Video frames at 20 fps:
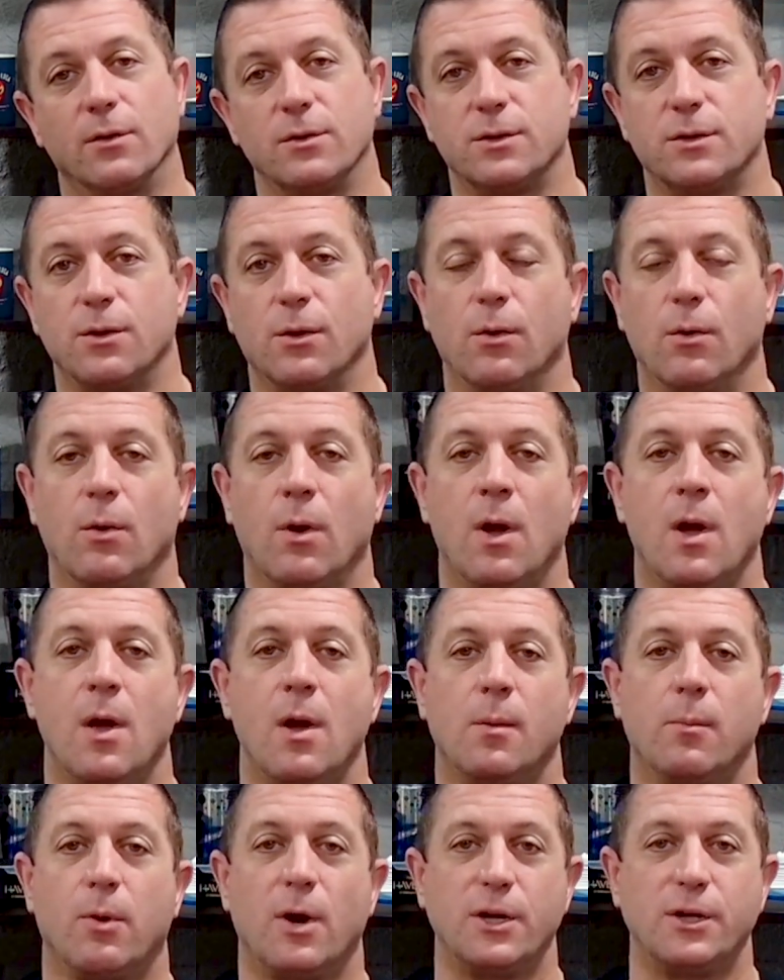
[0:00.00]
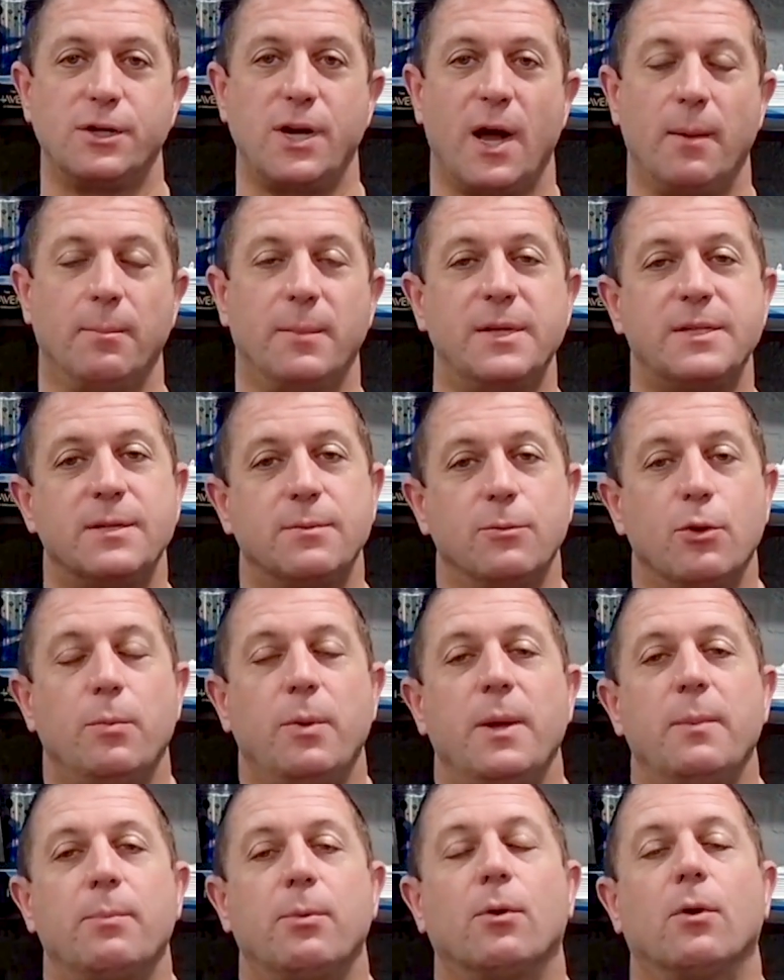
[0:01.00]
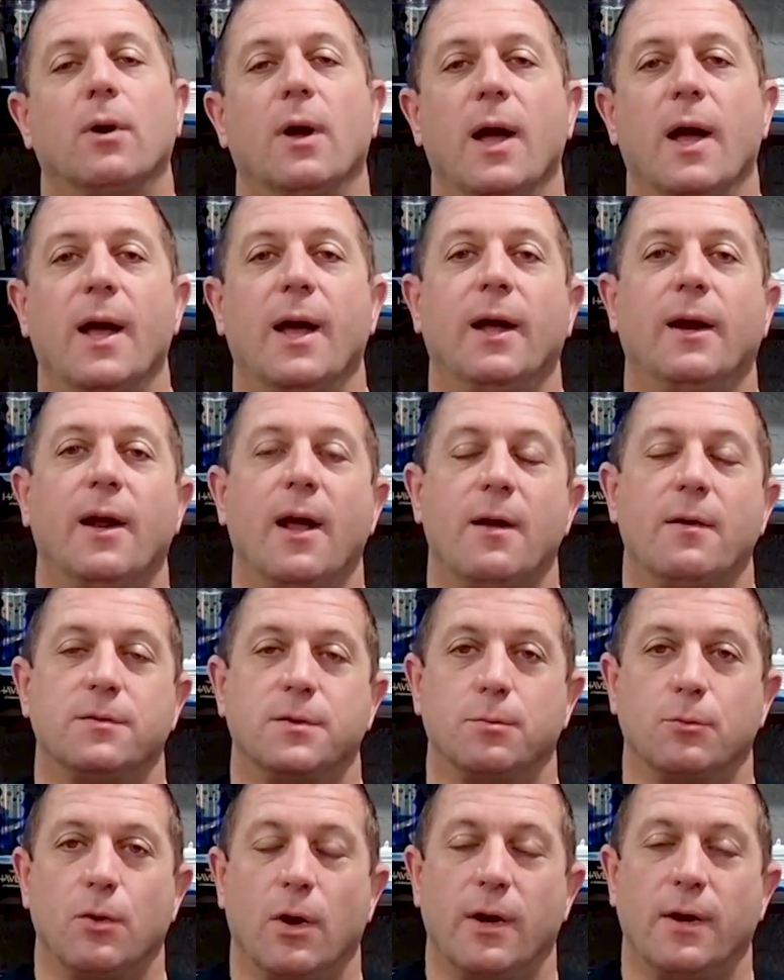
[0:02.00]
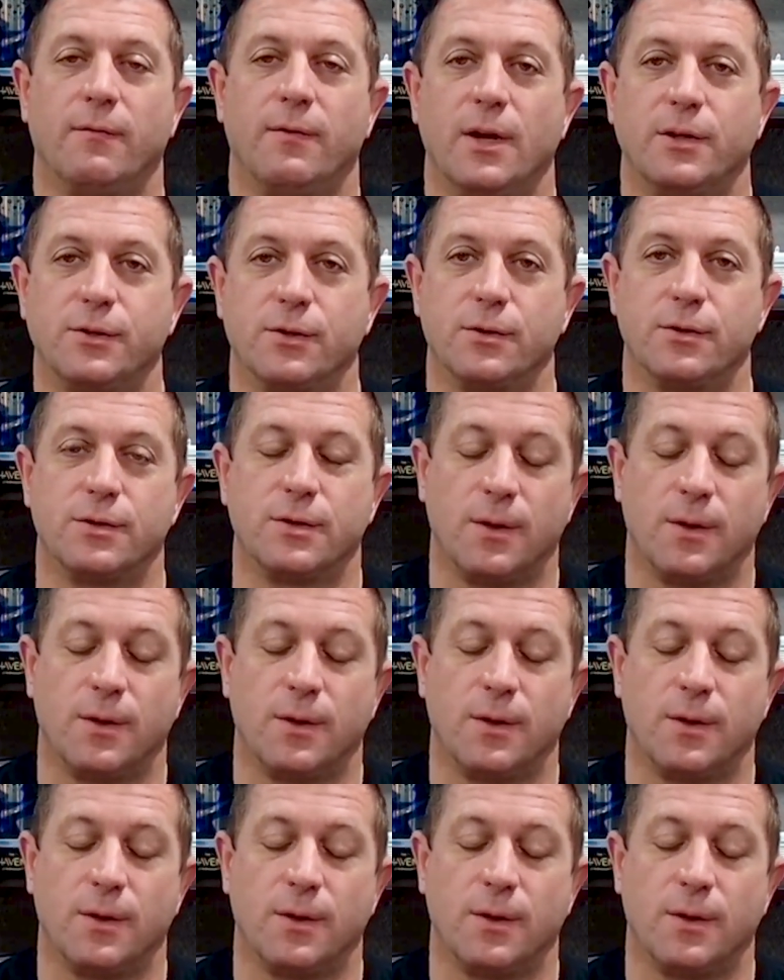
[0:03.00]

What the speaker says: So branch out, meet some new people, and have some great adventures.